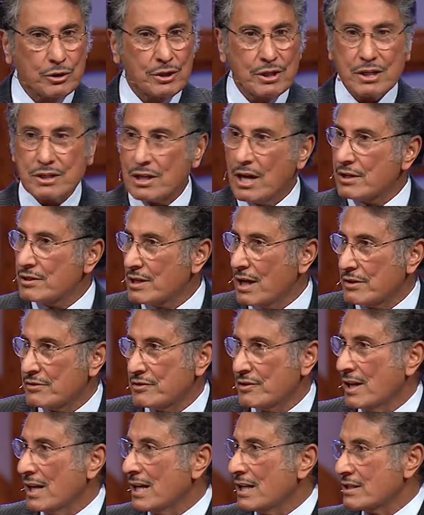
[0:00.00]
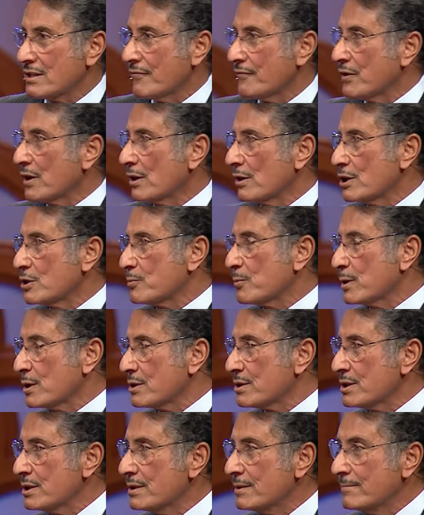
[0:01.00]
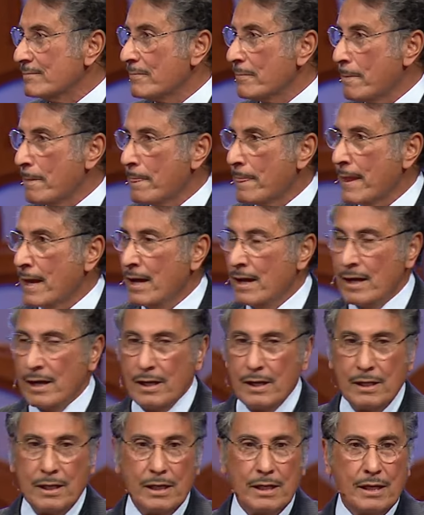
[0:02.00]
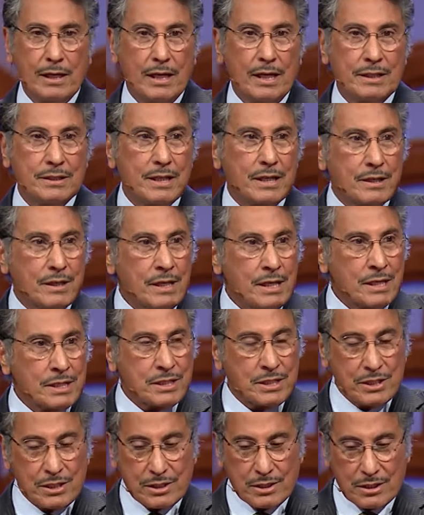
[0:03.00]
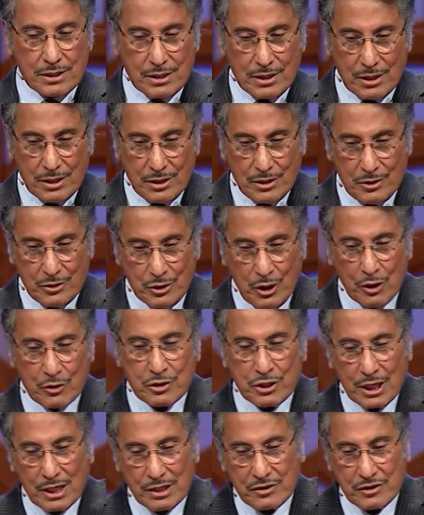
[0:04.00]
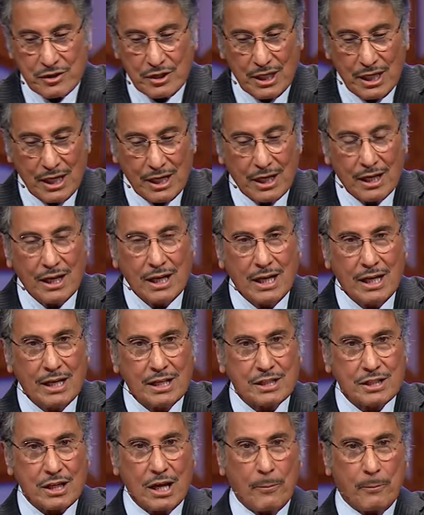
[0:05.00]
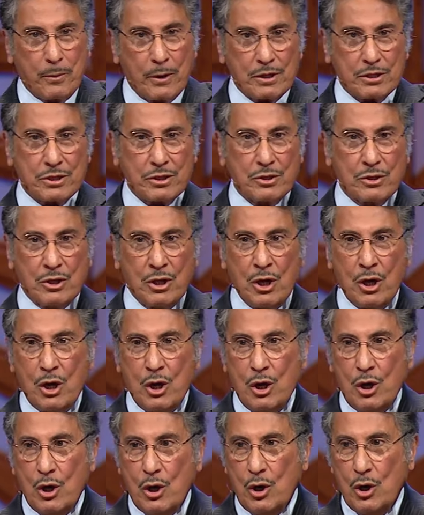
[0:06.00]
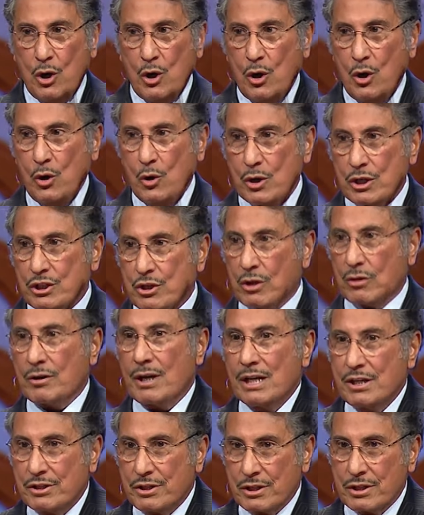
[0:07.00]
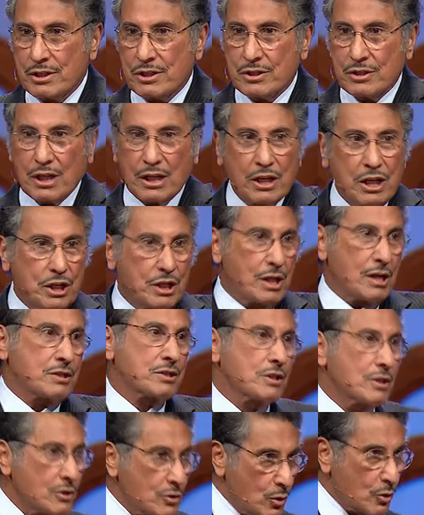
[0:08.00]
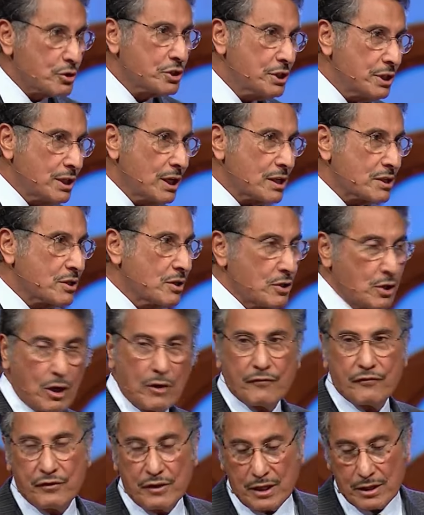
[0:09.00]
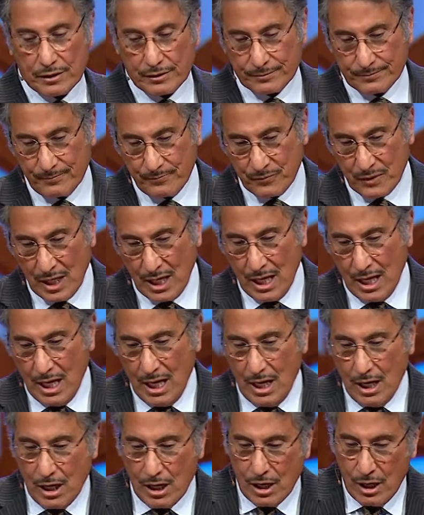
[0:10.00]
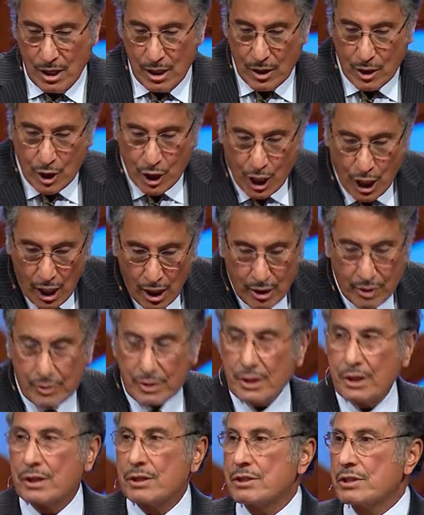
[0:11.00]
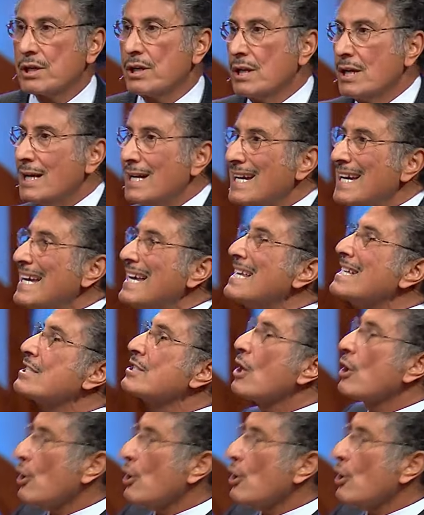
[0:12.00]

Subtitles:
there's no such thing as a fearless person. And there is no such thing as a person who is courageous that he doesn't or she doesn't know fear. Courage is the